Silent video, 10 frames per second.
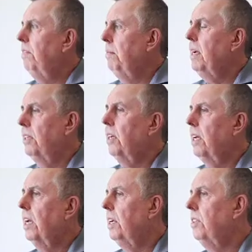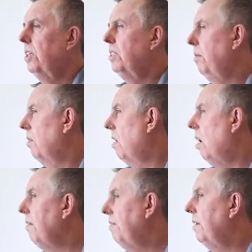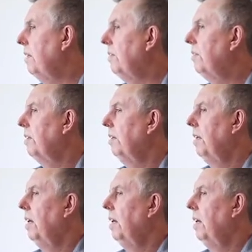for me, again, it's about confidence.